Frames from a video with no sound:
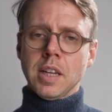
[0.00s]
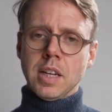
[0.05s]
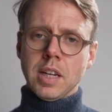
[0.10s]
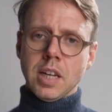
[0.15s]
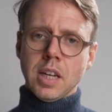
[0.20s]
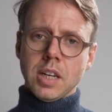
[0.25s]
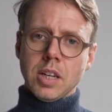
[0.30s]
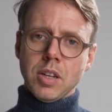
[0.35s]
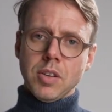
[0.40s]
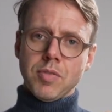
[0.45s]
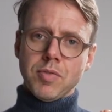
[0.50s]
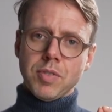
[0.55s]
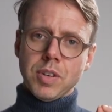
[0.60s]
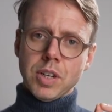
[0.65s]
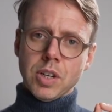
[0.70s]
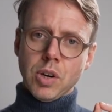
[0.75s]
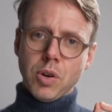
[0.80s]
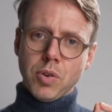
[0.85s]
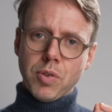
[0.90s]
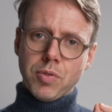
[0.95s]
that if we
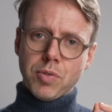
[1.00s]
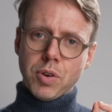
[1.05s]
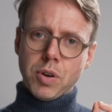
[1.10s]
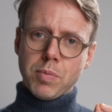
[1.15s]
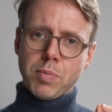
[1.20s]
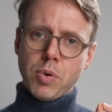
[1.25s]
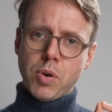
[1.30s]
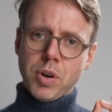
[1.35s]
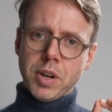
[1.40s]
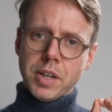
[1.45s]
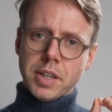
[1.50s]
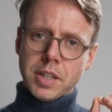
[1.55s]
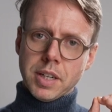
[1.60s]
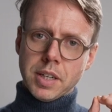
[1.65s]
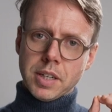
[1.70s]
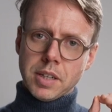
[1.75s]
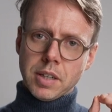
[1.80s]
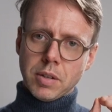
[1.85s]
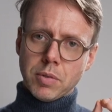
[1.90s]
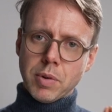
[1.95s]
know for a point
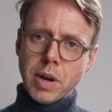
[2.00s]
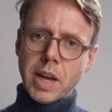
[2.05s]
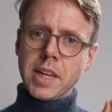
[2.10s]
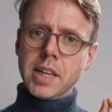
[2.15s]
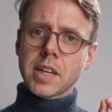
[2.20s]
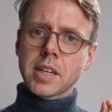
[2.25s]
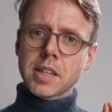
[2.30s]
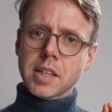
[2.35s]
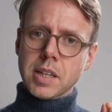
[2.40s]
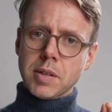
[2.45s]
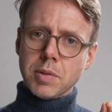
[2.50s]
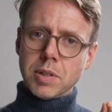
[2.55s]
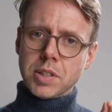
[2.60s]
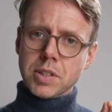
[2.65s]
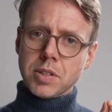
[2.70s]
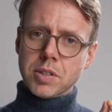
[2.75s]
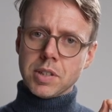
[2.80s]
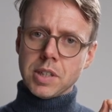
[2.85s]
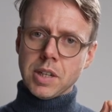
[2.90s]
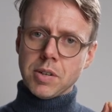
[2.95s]
that the gradient equals
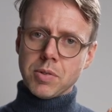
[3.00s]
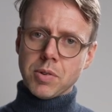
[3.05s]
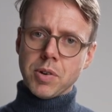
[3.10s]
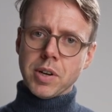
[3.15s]
to 0